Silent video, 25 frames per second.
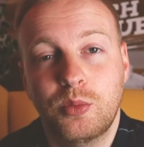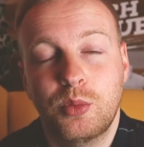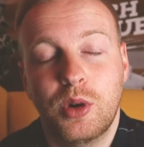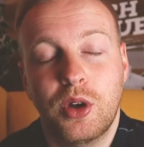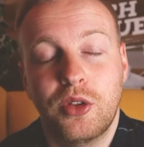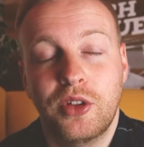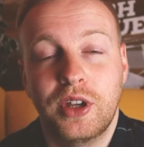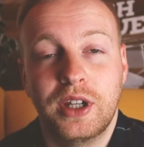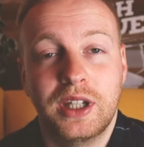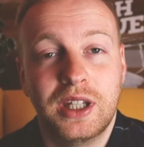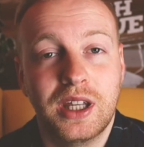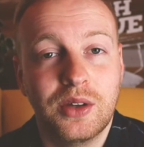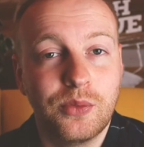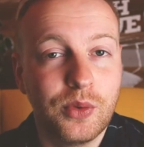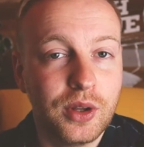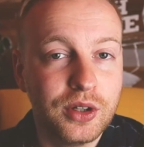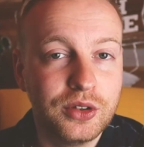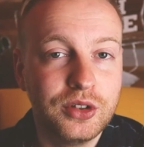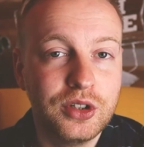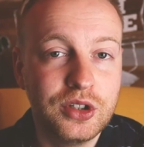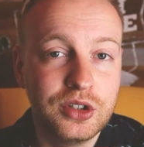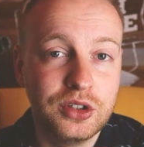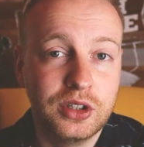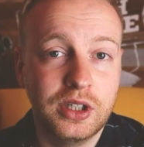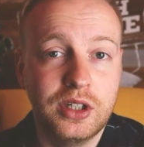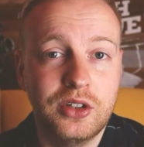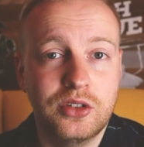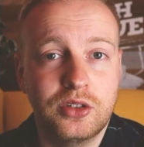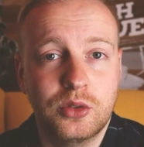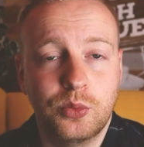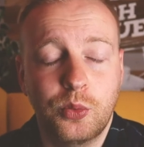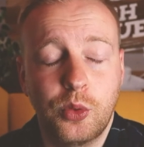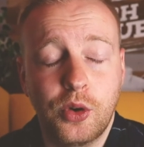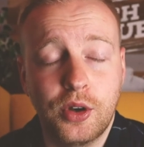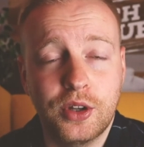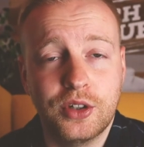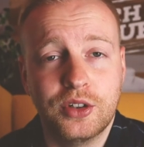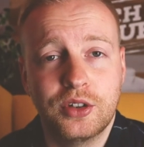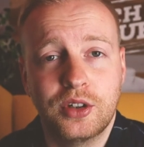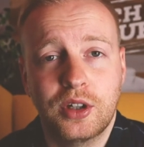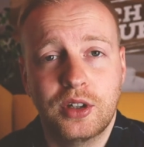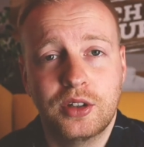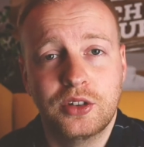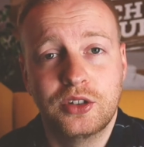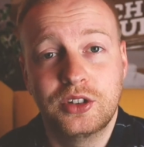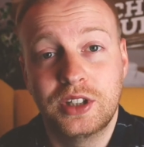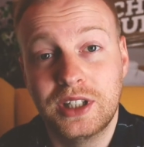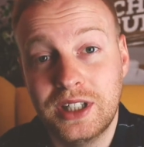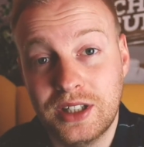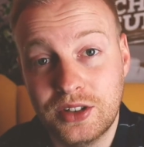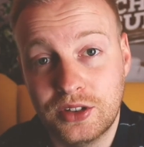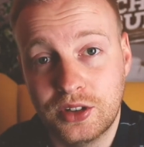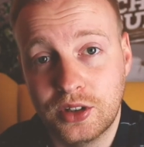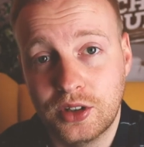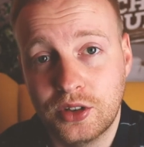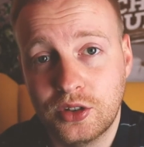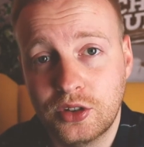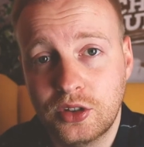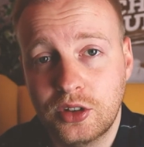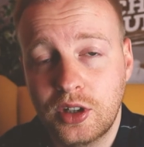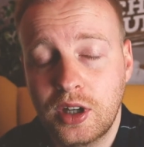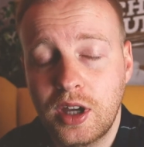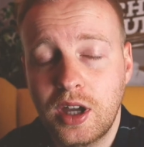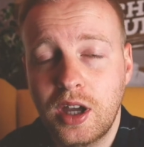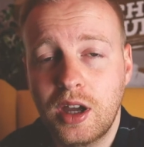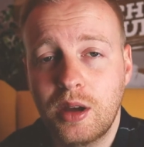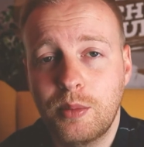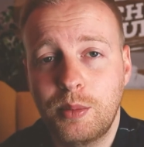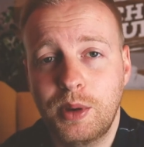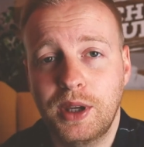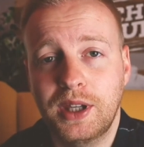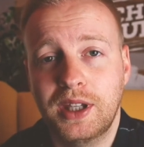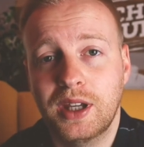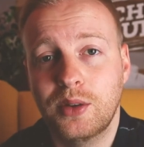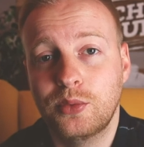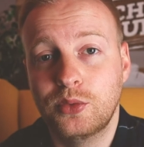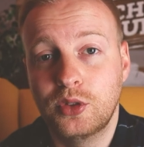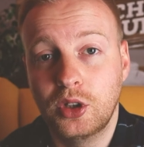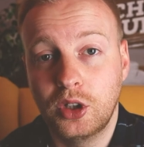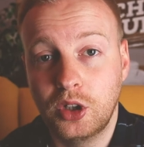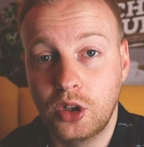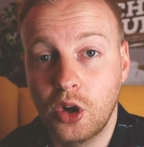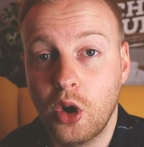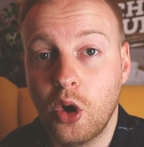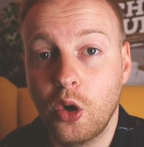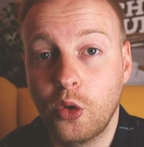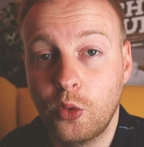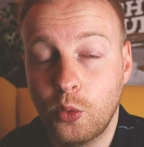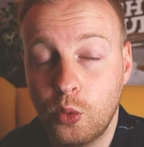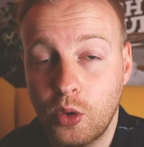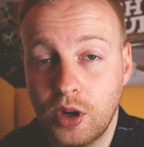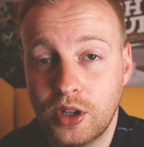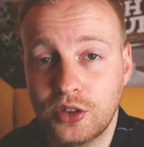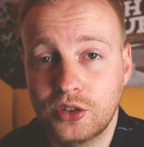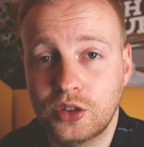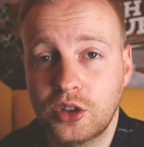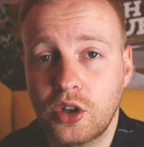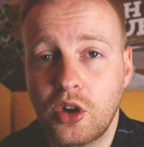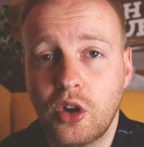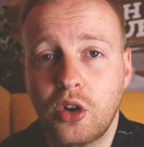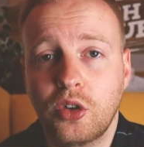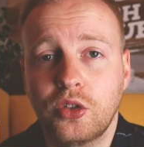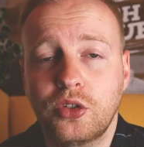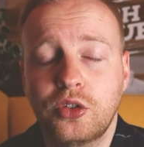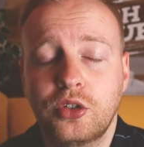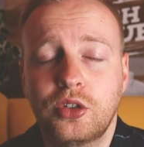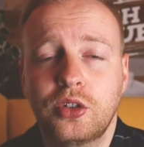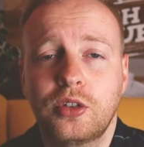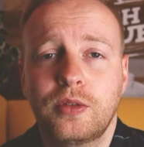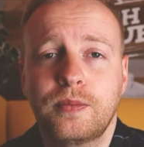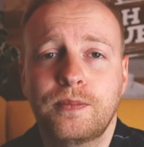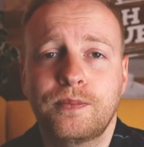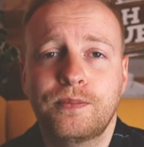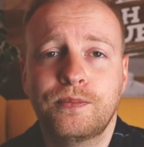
well then give unto Caesar what is Caesar's, but give to God what is God's.